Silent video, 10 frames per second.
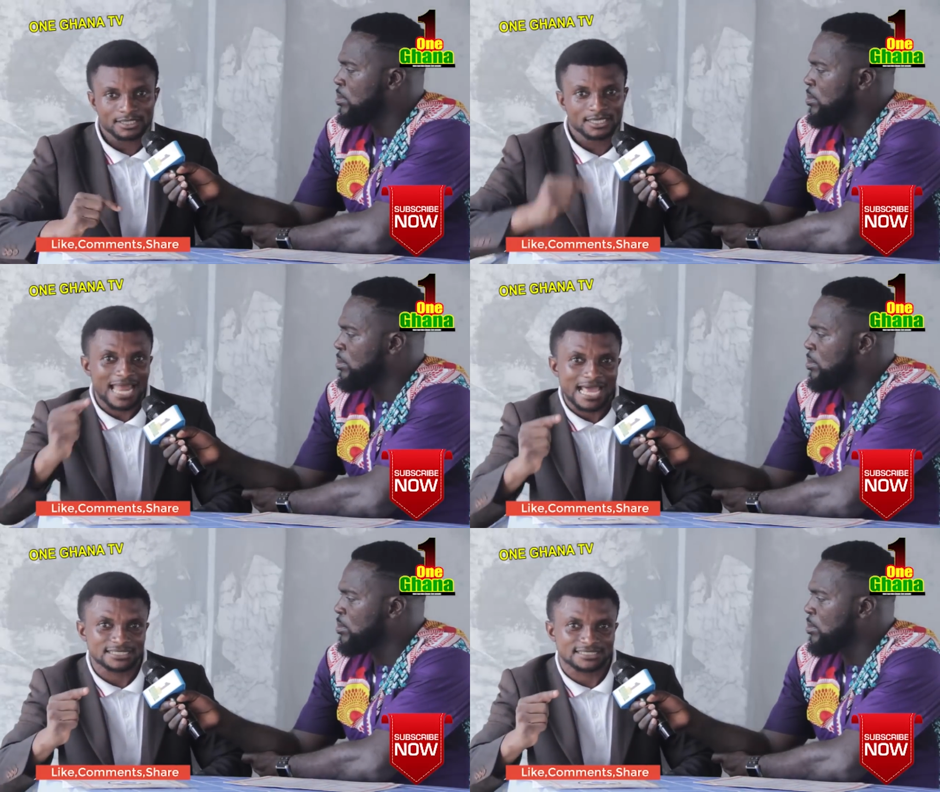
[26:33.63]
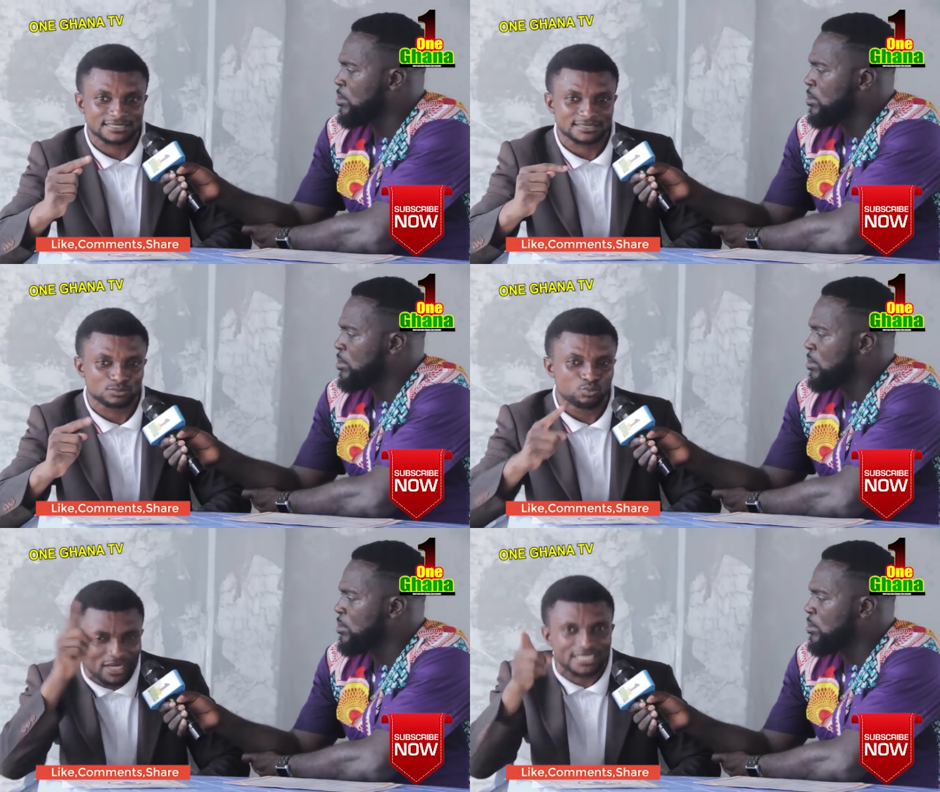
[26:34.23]

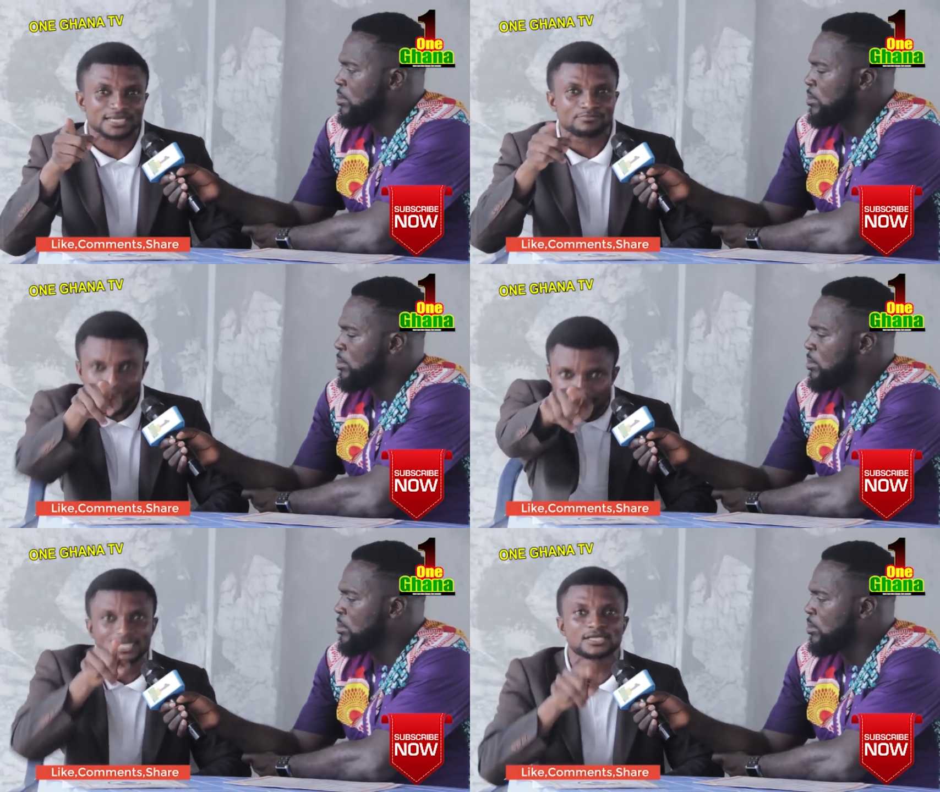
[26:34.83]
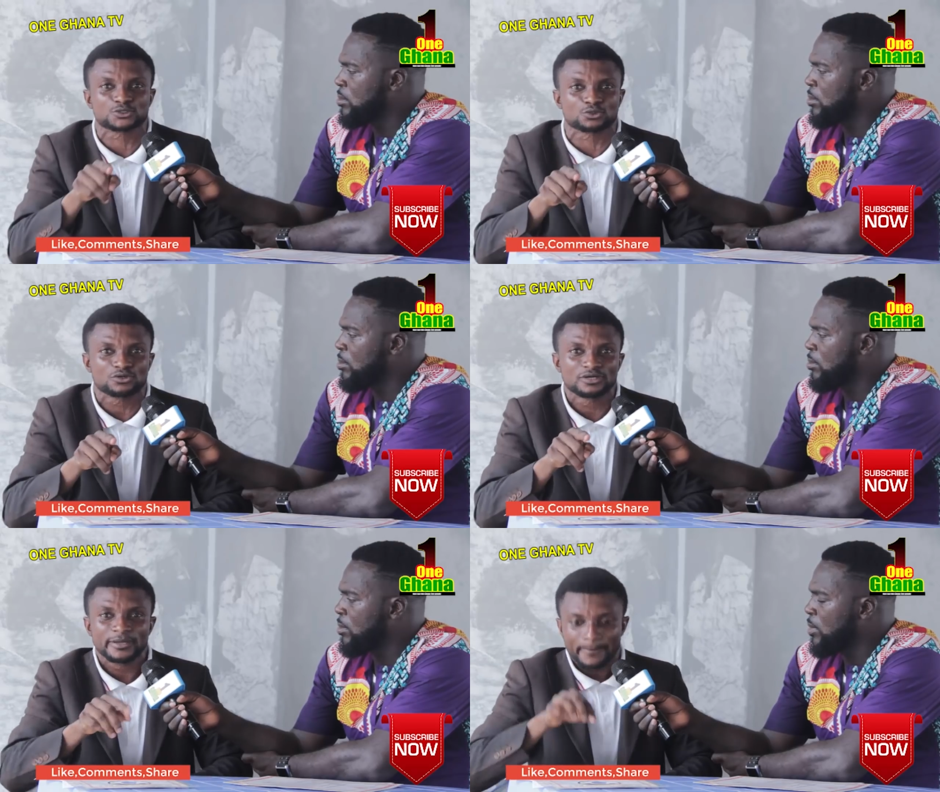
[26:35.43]
Speaker 1: last week Monday
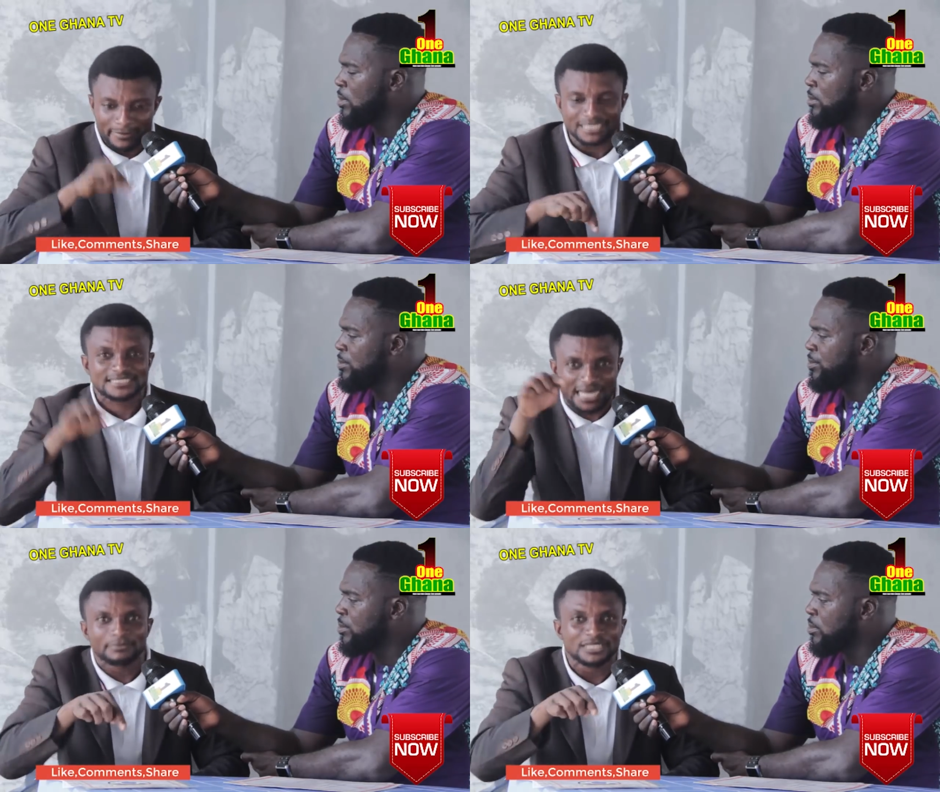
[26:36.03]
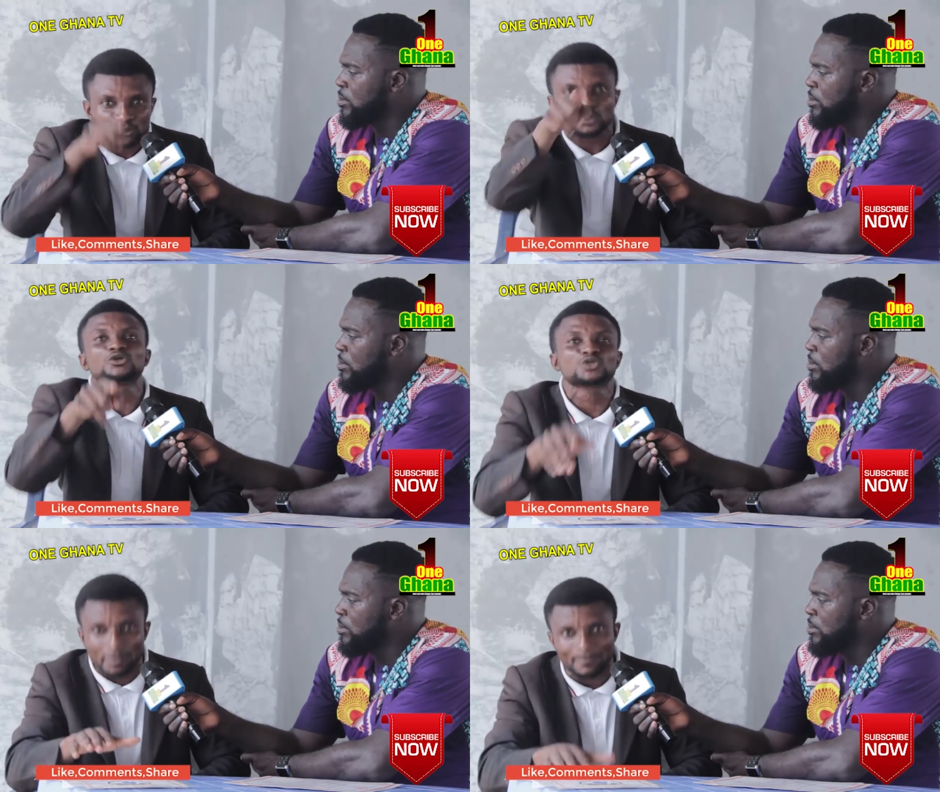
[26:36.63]
so me the ten minutes
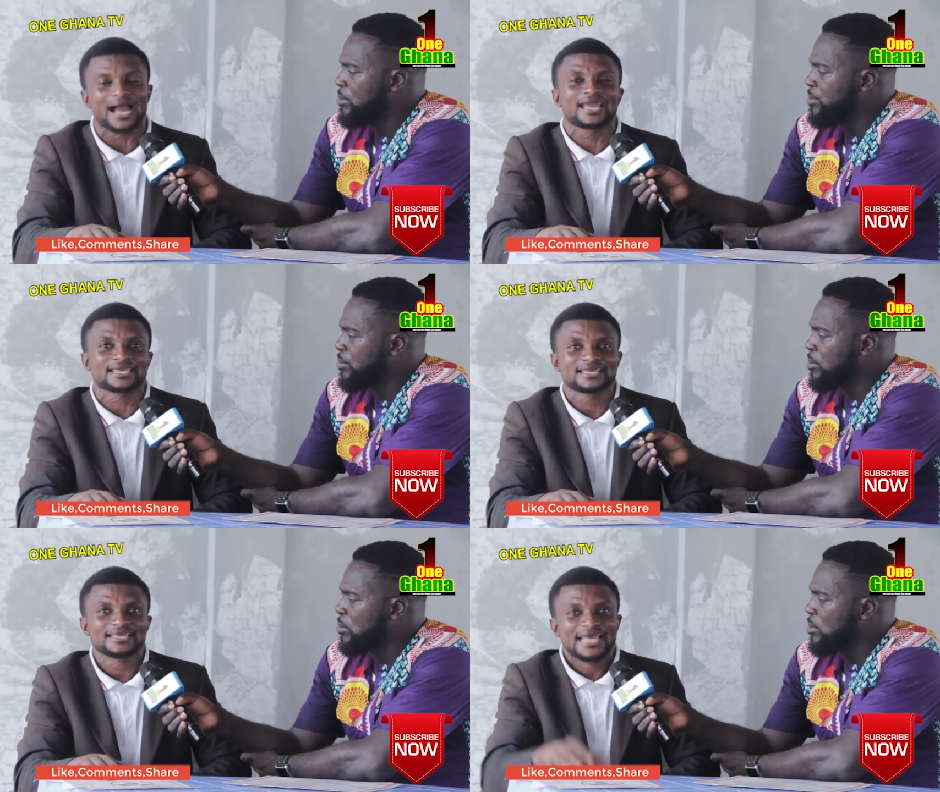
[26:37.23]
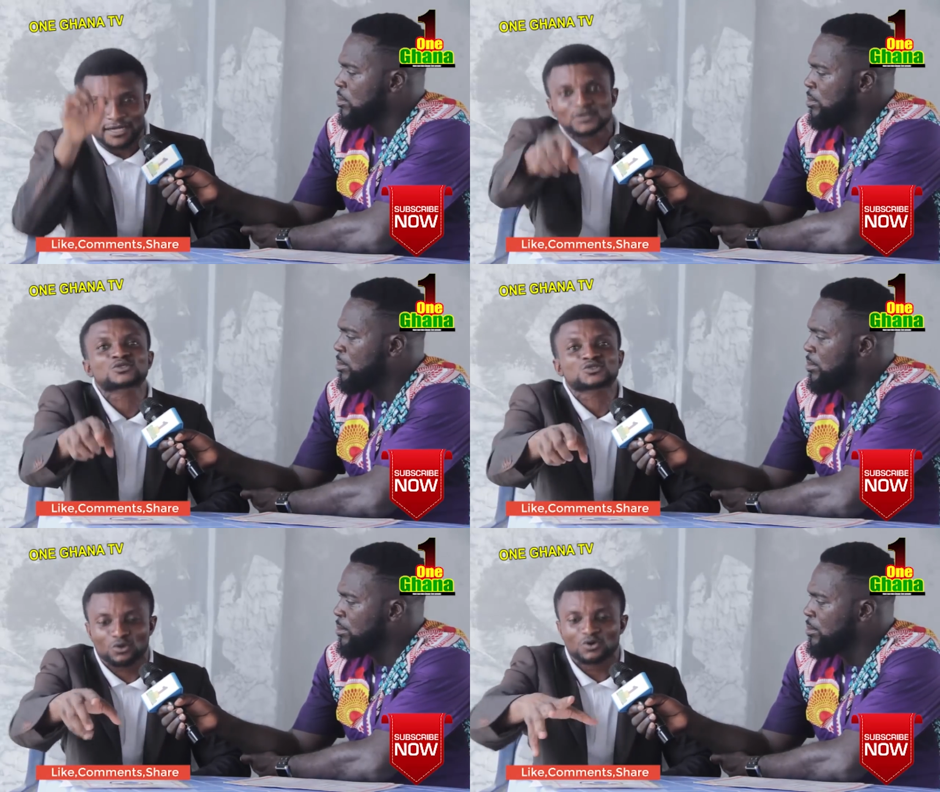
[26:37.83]
audio be by. And no
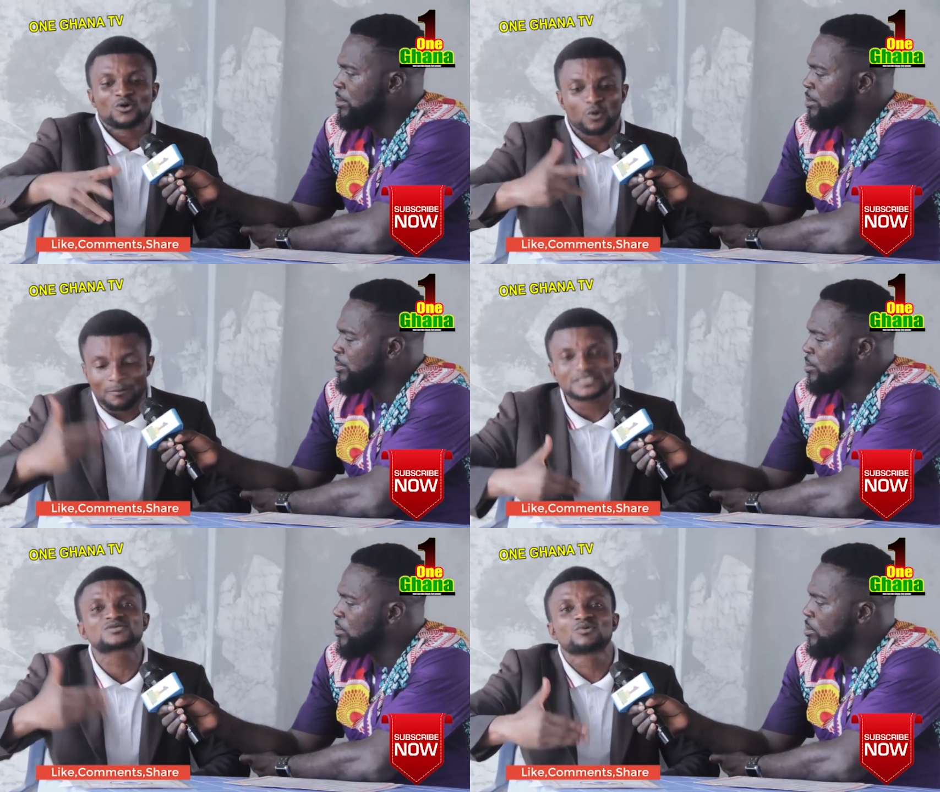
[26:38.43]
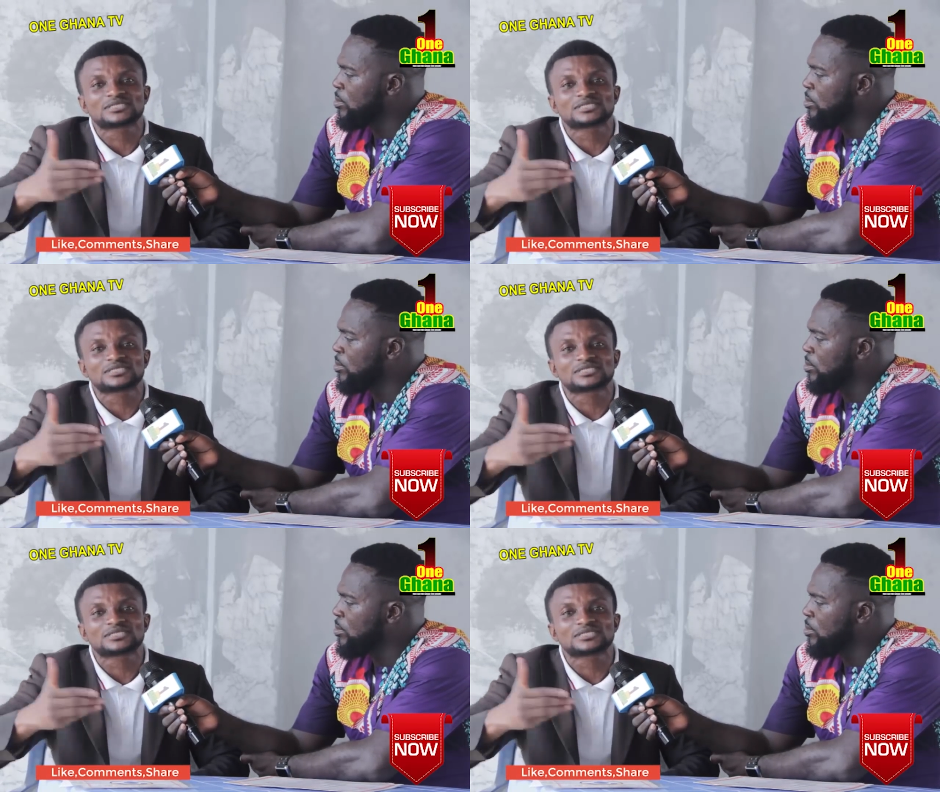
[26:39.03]
so so obi si